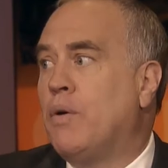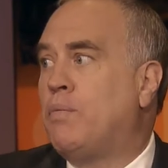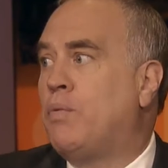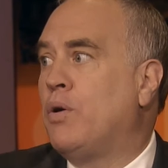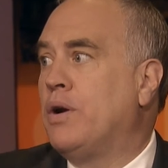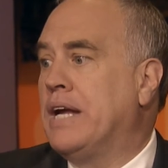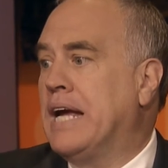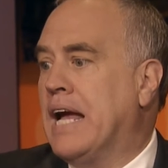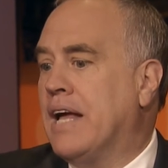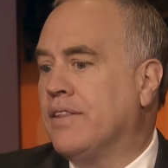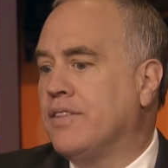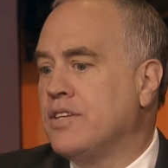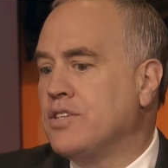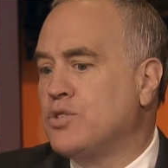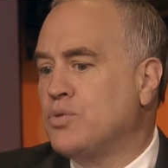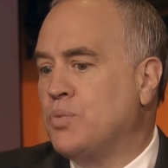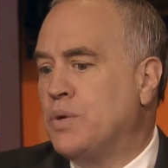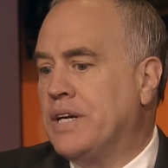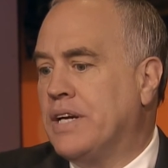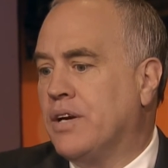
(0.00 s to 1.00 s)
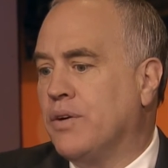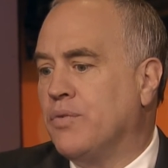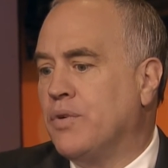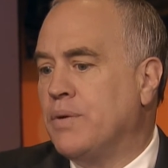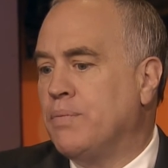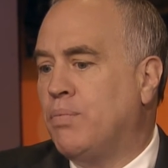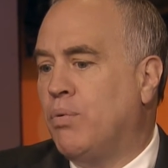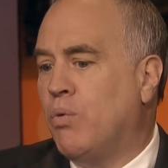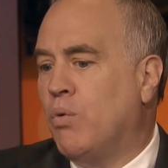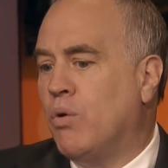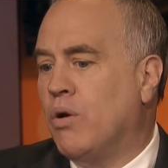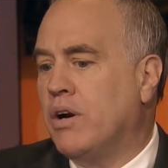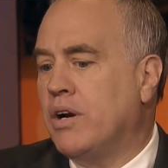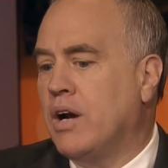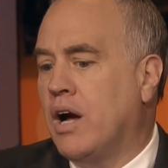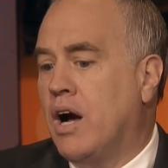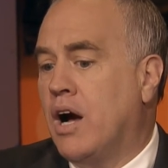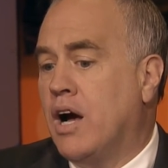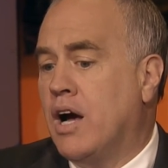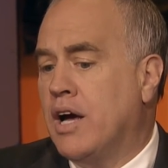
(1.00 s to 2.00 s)
putting out this week a report
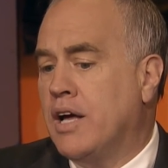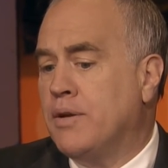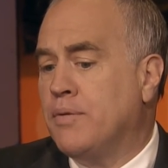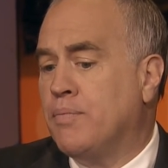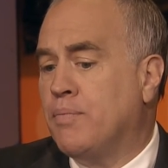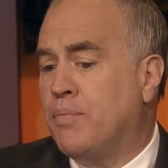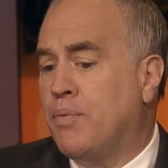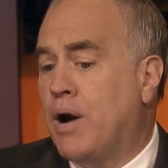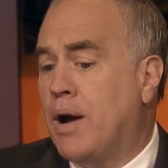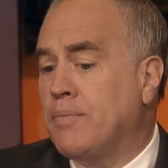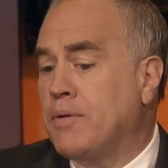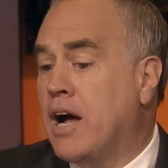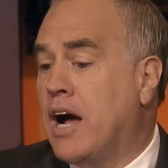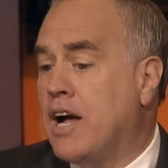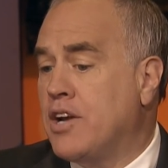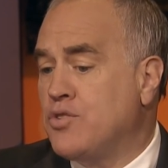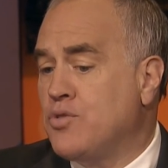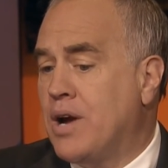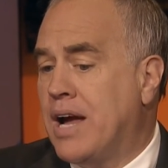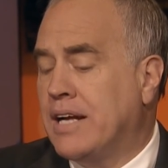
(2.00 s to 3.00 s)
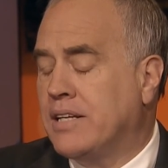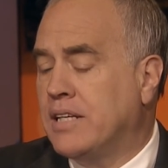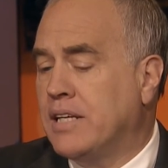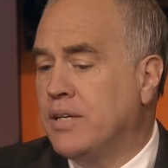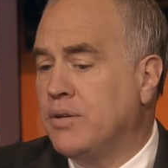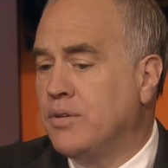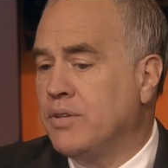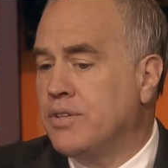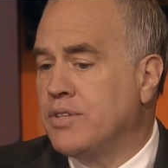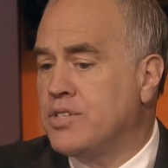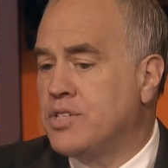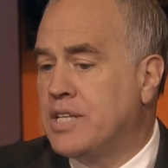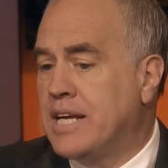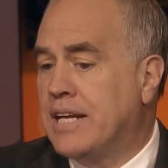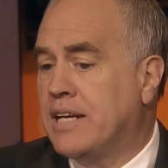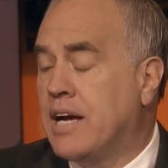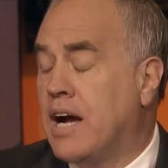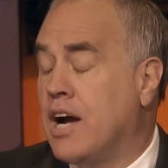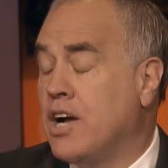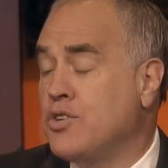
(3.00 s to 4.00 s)
on prompt contracting, the
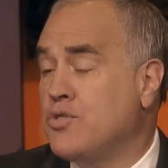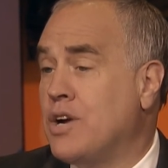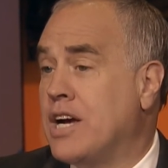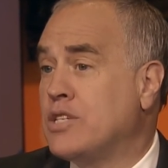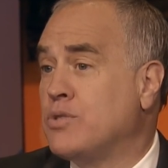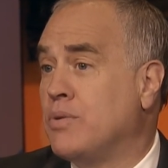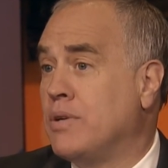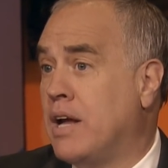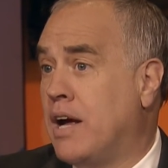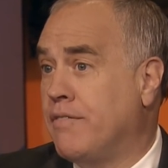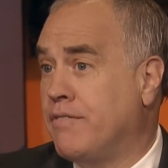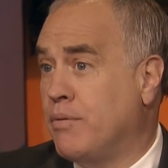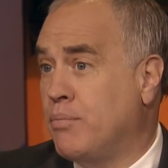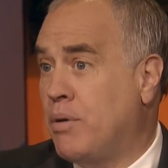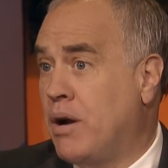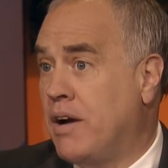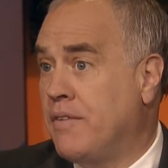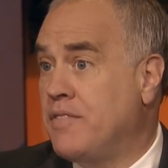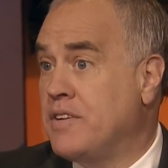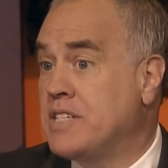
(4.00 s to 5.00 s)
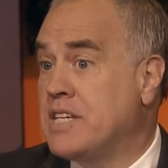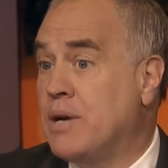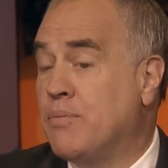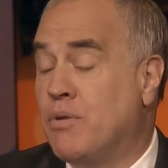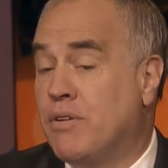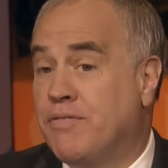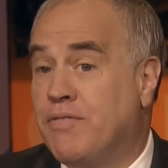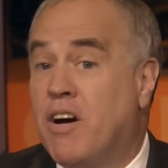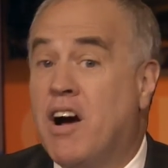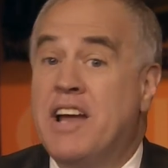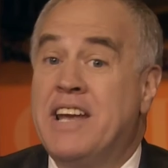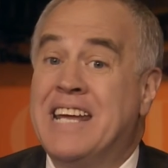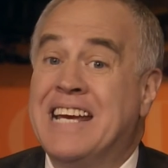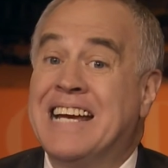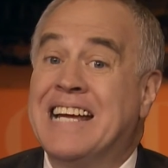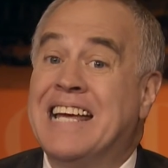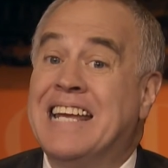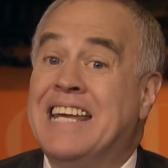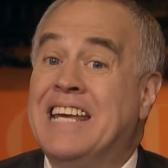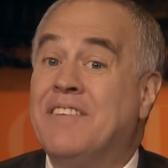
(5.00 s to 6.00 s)
state contracts with not-for-profits, and we're finding
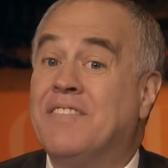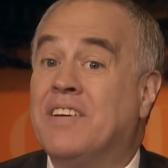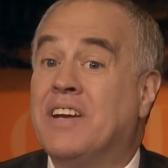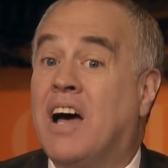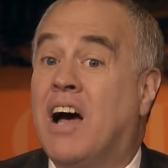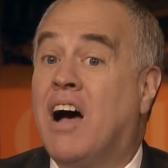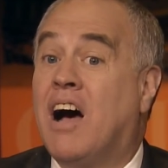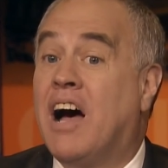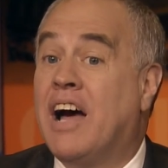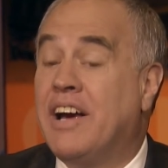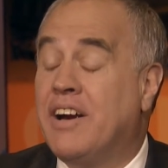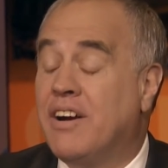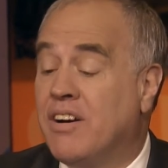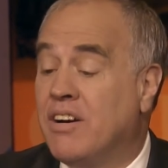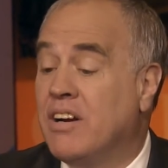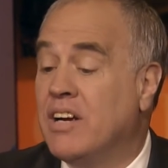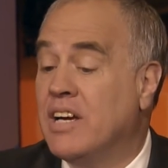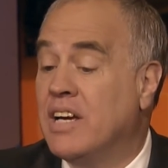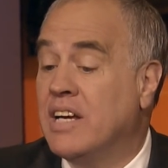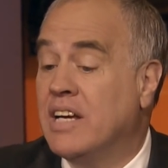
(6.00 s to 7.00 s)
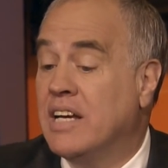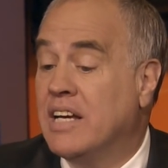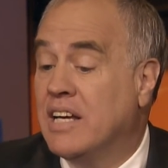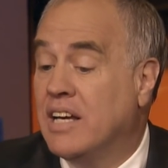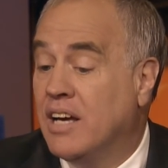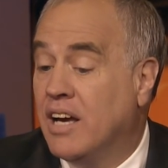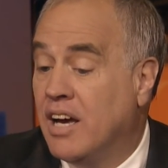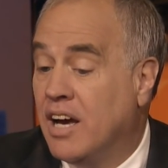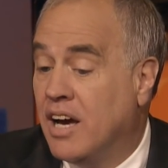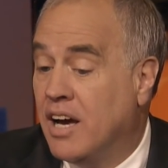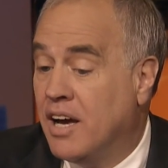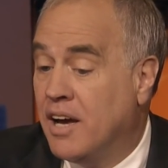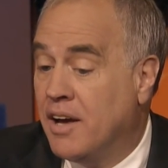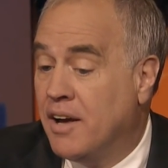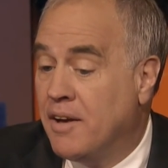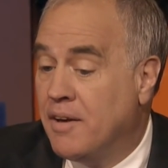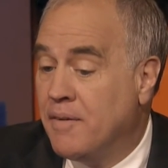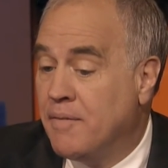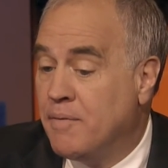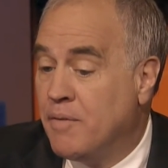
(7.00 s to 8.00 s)
an even higher
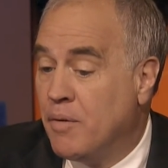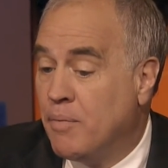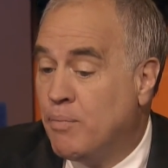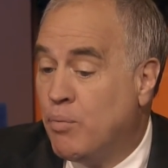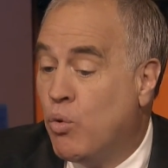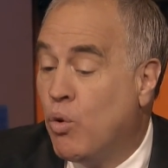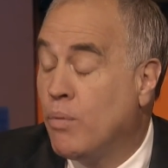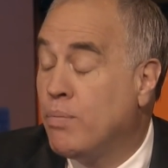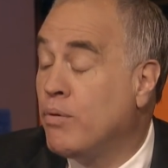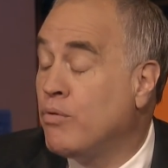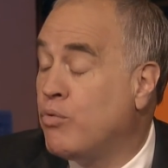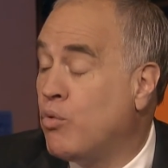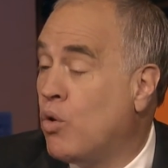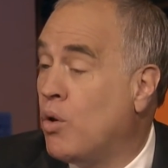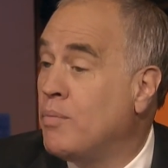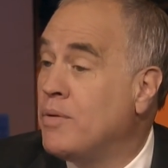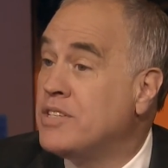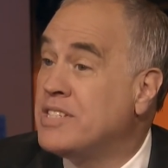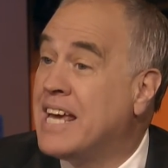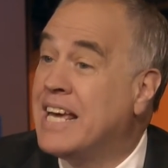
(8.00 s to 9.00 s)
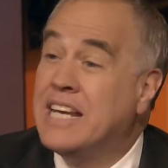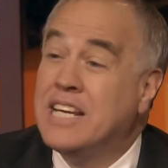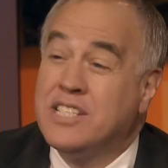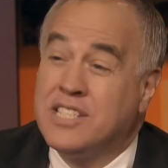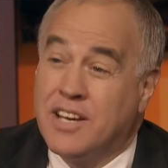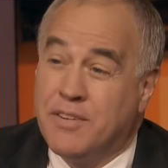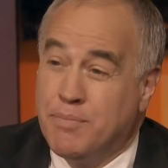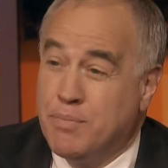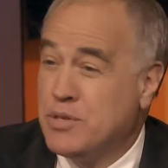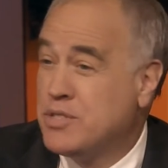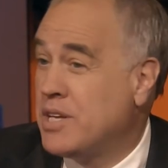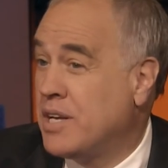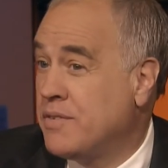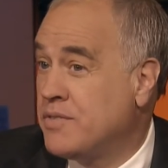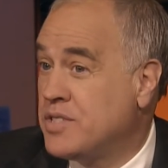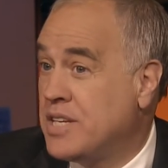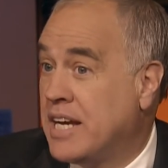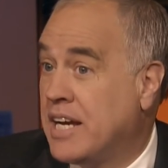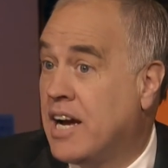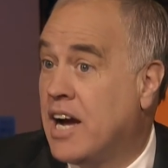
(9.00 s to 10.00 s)
uh, poor performance, 87% of
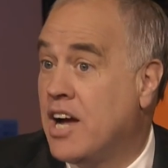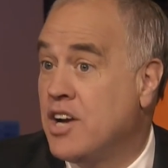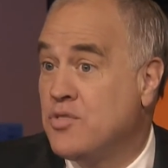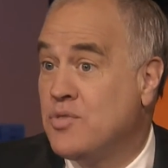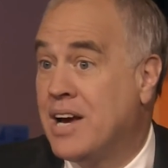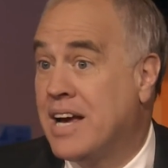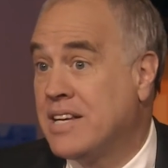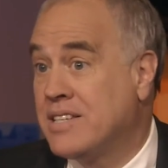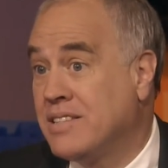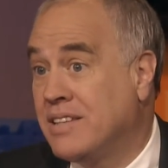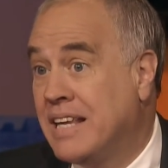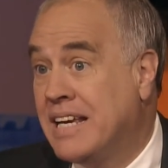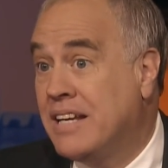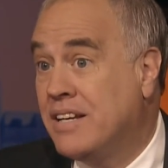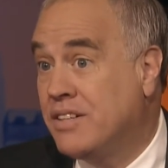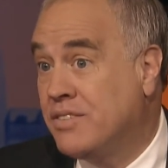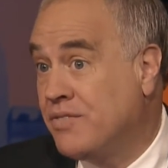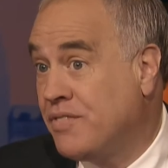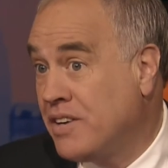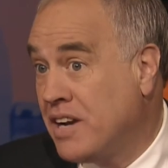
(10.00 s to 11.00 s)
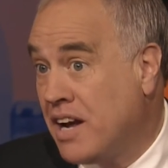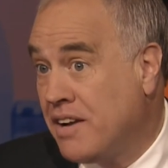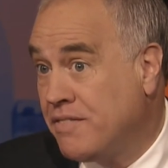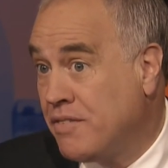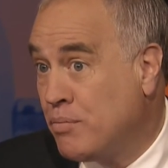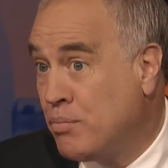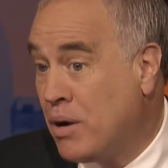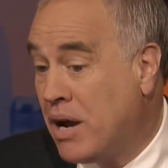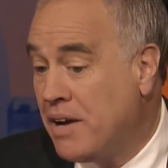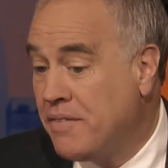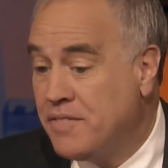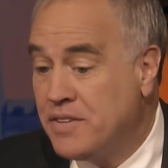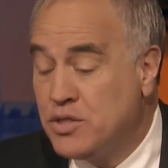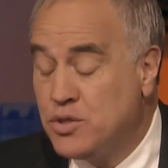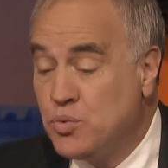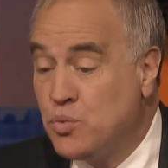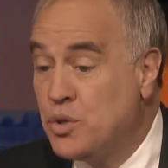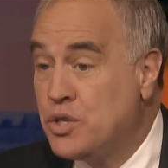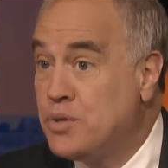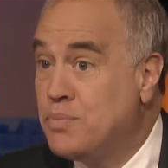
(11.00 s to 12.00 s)
state contracts late for
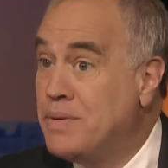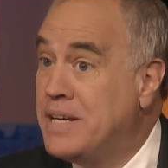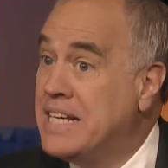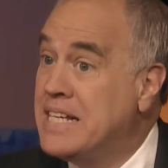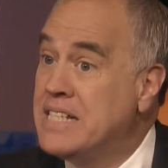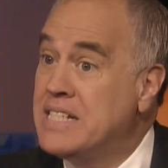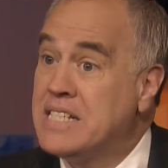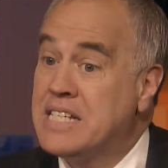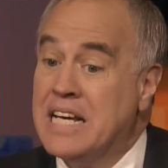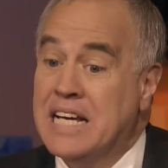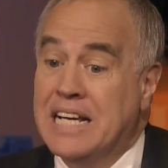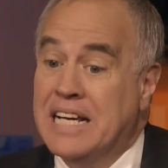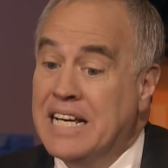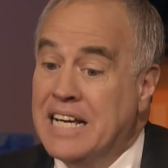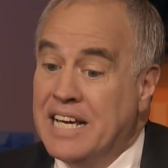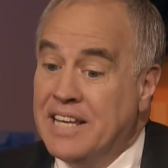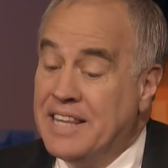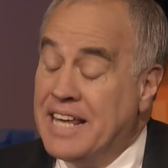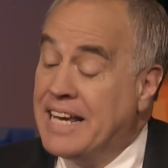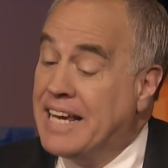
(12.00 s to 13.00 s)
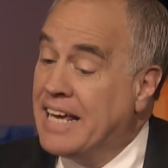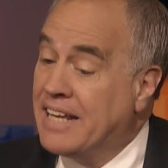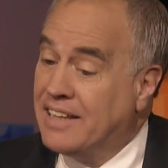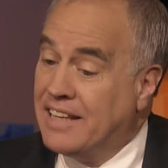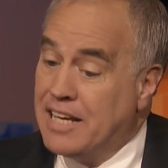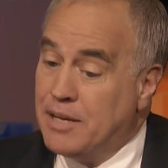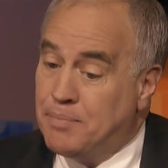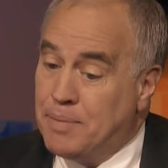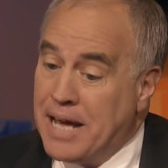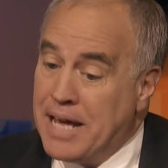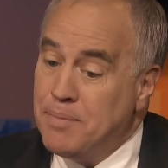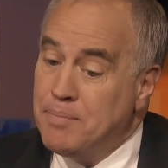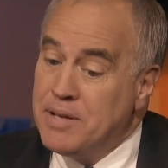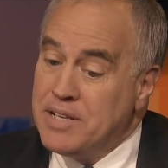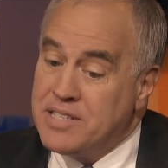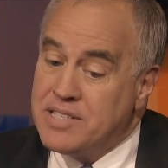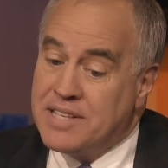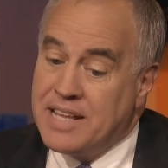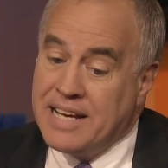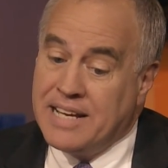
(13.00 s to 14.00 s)
not-for-profits, which means they get late
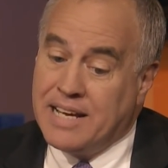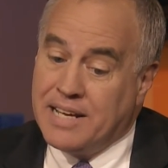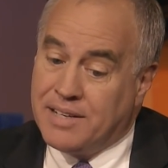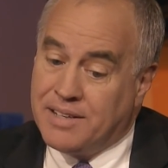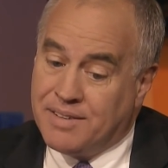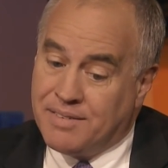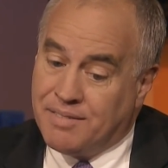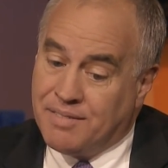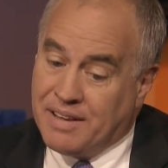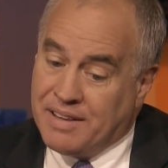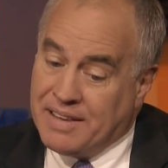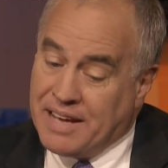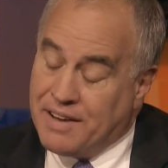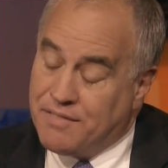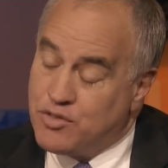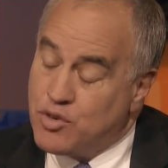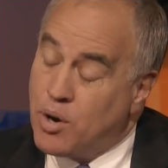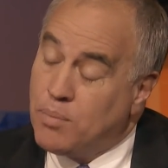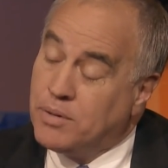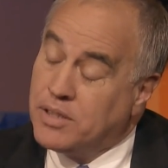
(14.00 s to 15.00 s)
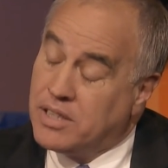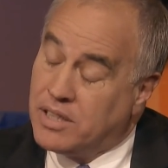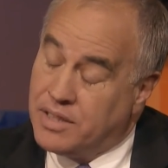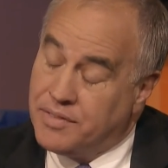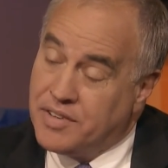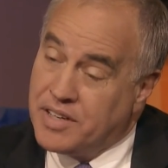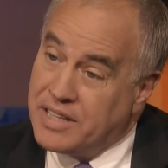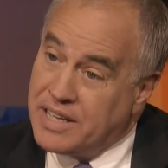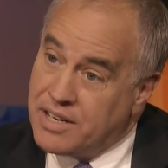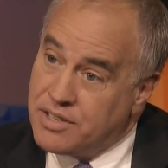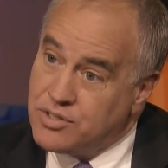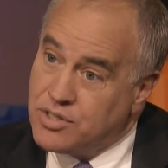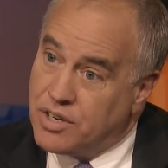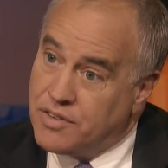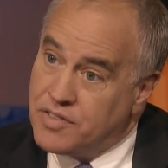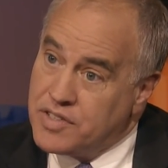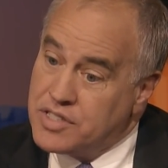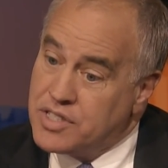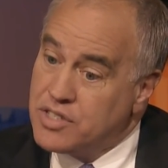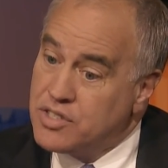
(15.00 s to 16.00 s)
payments. They get they have trouble delivering their
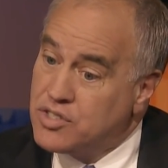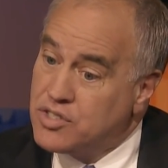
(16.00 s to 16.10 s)
services.